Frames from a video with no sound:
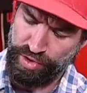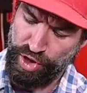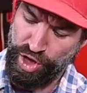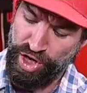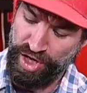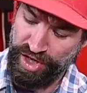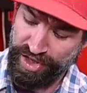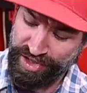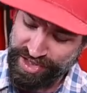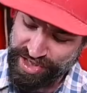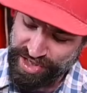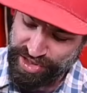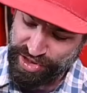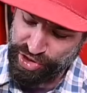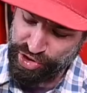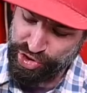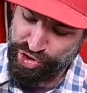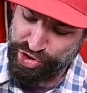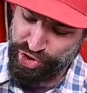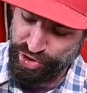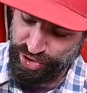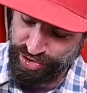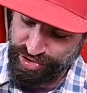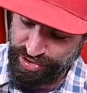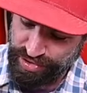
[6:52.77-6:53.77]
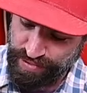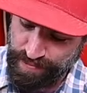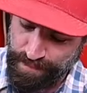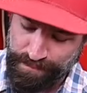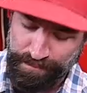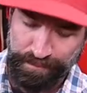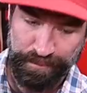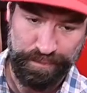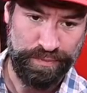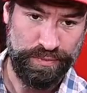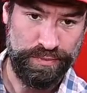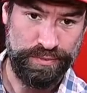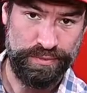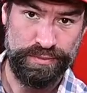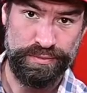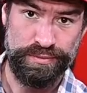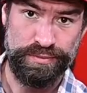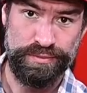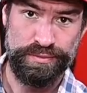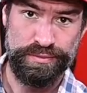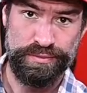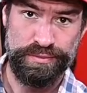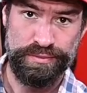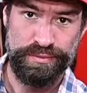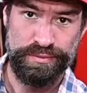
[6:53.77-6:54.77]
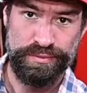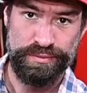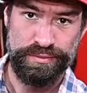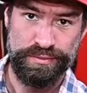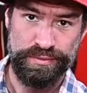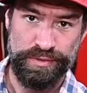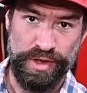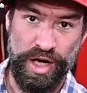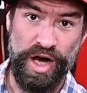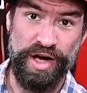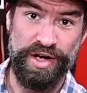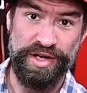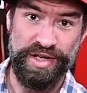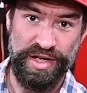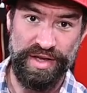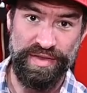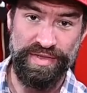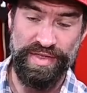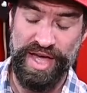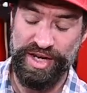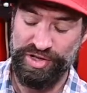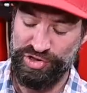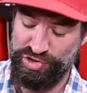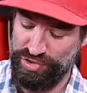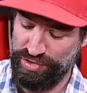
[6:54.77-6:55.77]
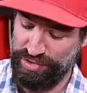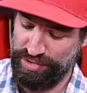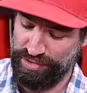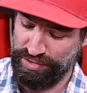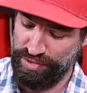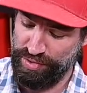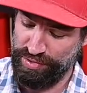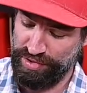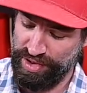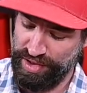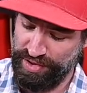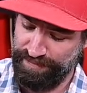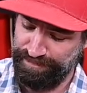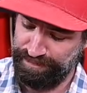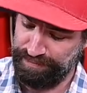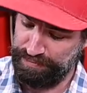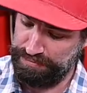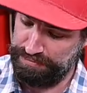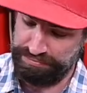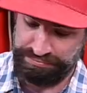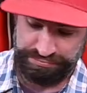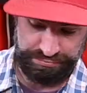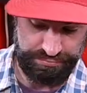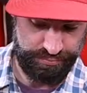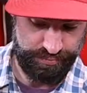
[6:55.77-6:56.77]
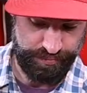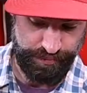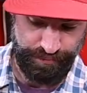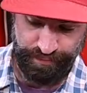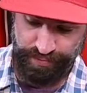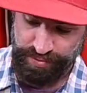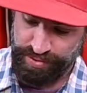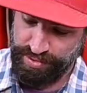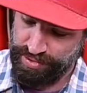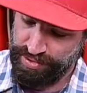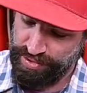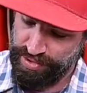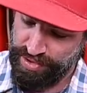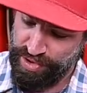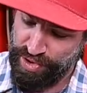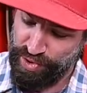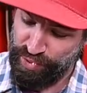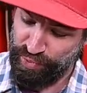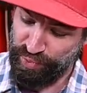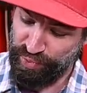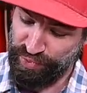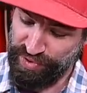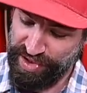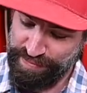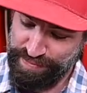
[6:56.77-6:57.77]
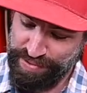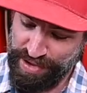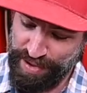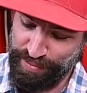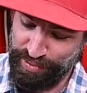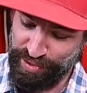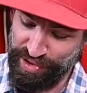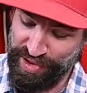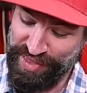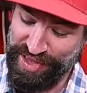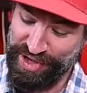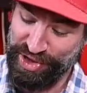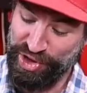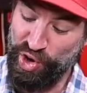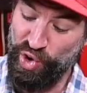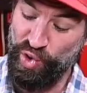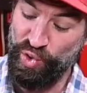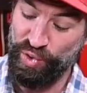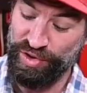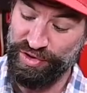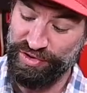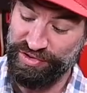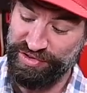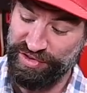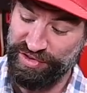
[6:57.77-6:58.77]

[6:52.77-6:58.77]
honey, sugar. Honey and then sugar, okay. Red pepper and then corn